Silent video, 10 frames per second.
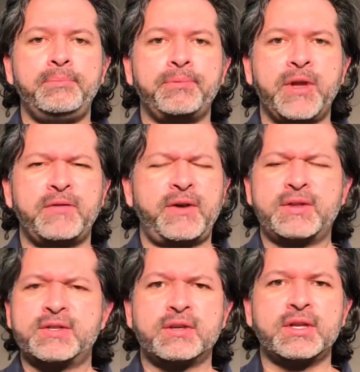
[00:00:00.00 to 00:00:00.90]
Your violin
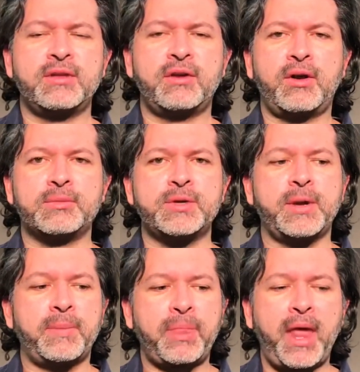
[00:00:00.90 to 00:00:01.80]
snuggled underneath your arms, right?
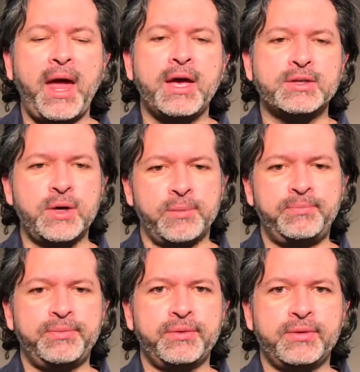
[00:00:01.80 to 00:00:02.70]
So
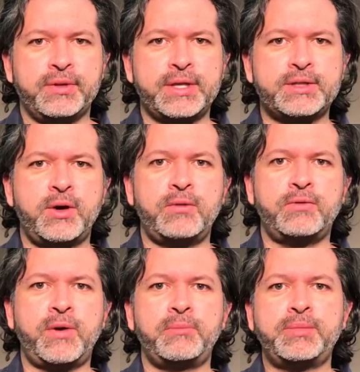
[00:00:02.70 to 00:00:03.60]
let's go
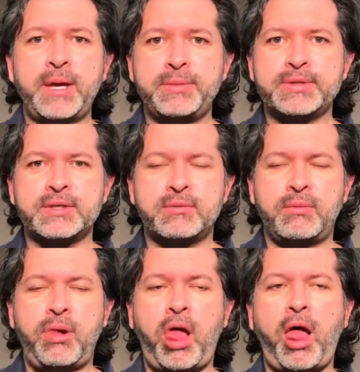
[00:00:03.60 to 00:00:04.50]
from play position.
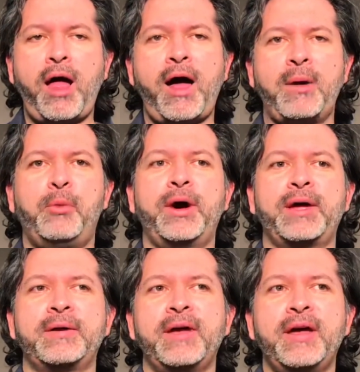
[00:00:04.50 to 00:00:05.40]
Boy,
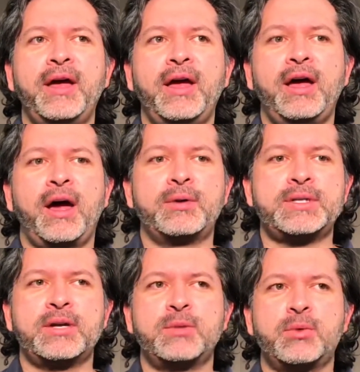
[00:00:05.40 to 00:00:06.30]
I wish I
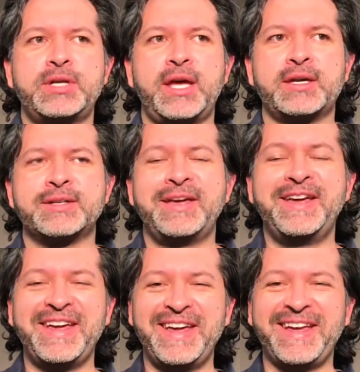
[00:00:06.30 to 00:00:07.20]
could do more takes.
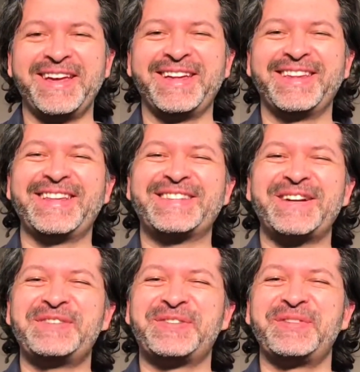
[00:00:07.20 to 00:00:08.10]
Let's go
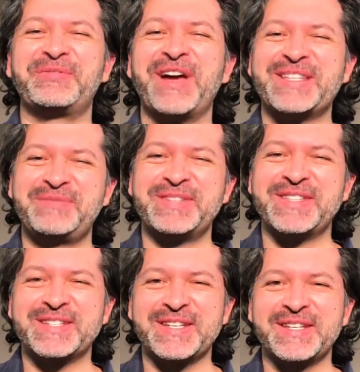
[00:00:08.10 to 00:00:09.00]
from rest
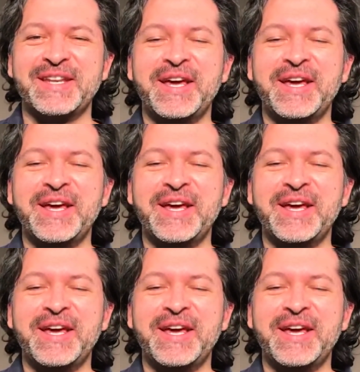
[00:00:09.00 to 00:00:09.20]
position